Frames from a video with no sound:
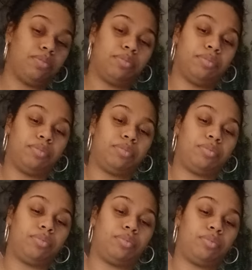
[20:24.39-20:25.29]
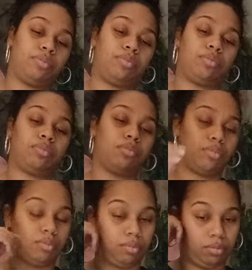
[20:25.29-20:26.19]

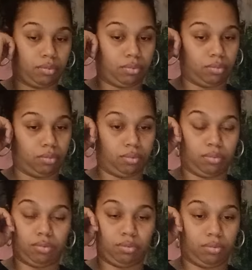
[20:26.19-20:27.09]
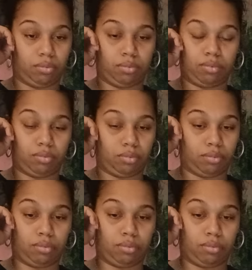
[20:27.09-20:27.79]
(silence)